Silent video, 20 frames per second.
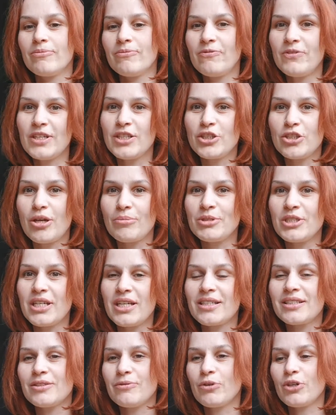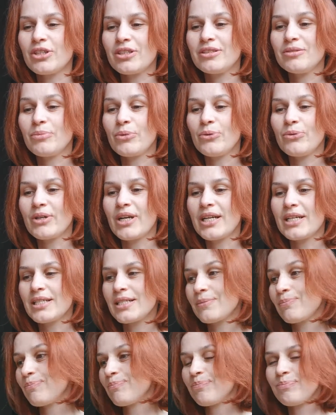finished objects, work in
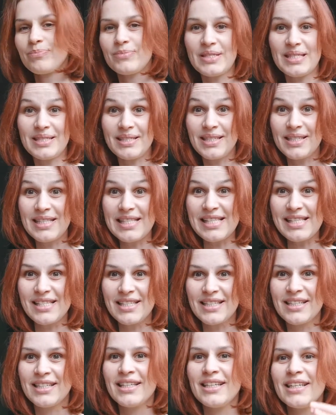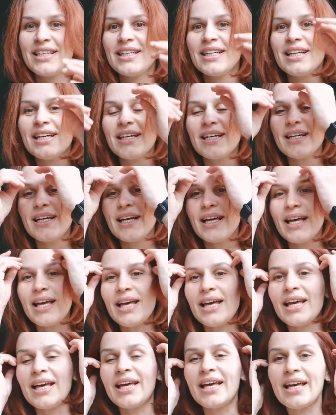progress, sins,
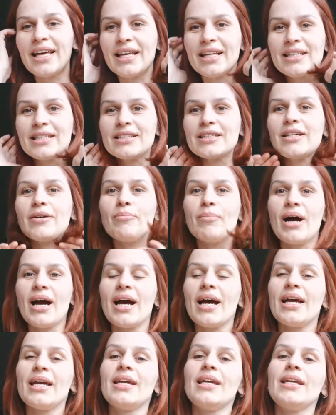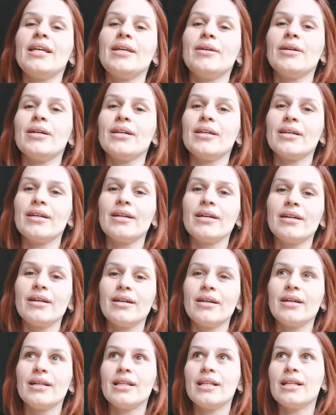and my
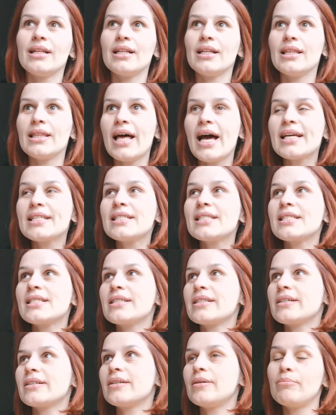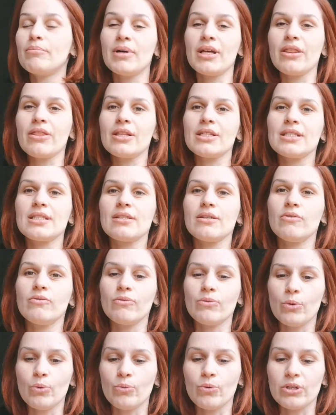last month's
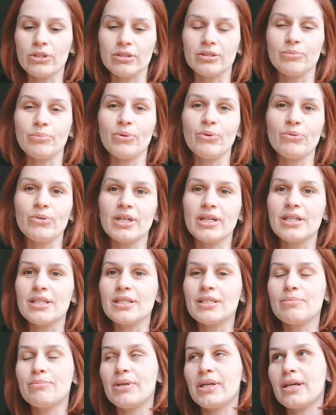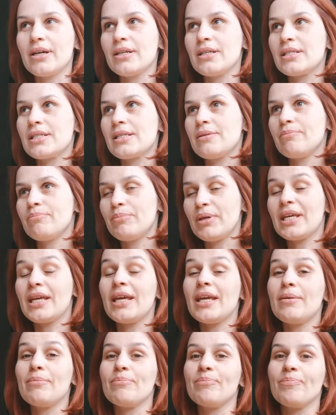work in progress because
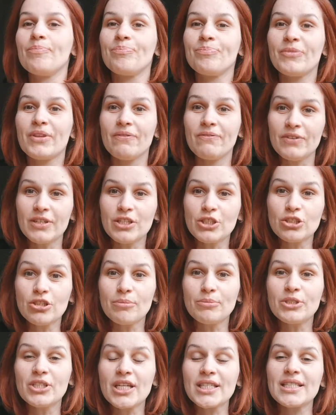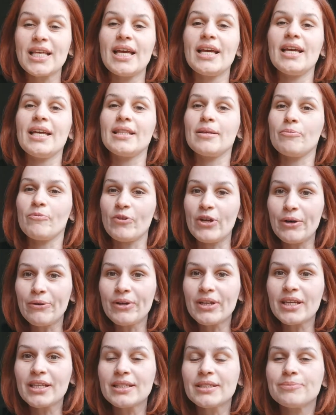became finished object and I'm
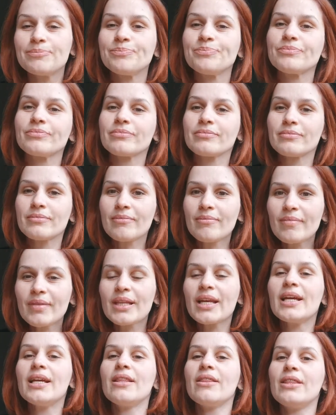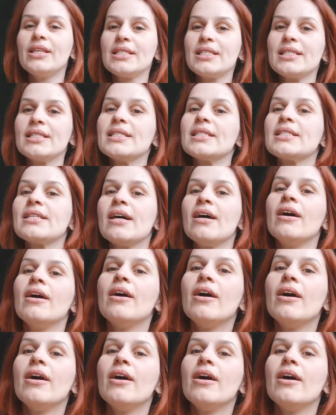wearing it. This is